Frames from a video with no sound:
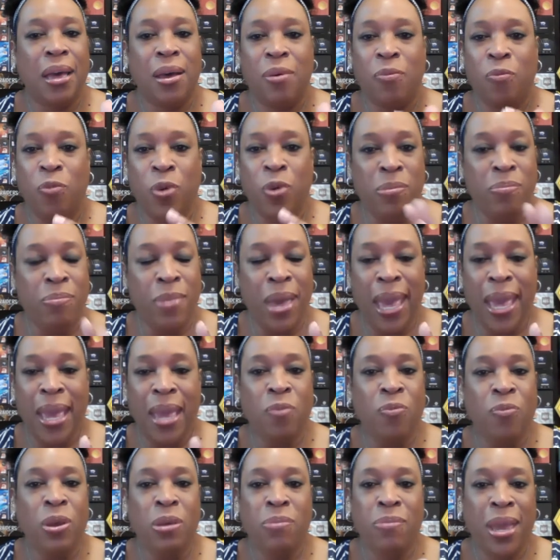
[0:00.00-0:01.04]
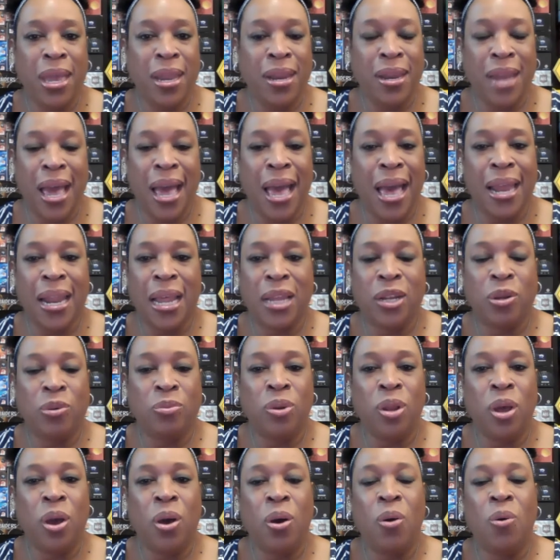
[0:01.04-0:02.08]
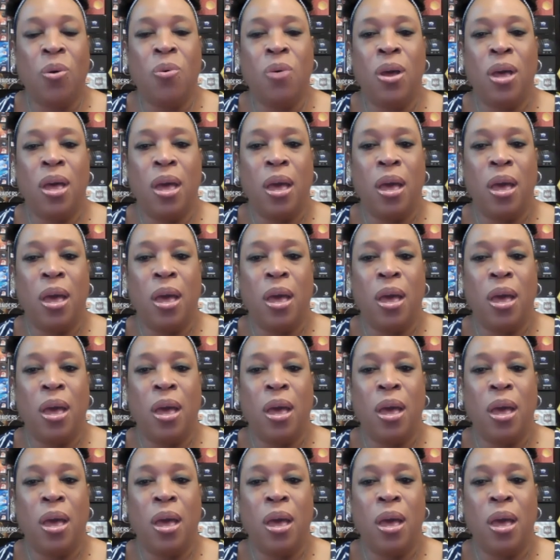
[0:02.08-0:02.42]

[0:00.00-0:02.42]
We may not, I don't know.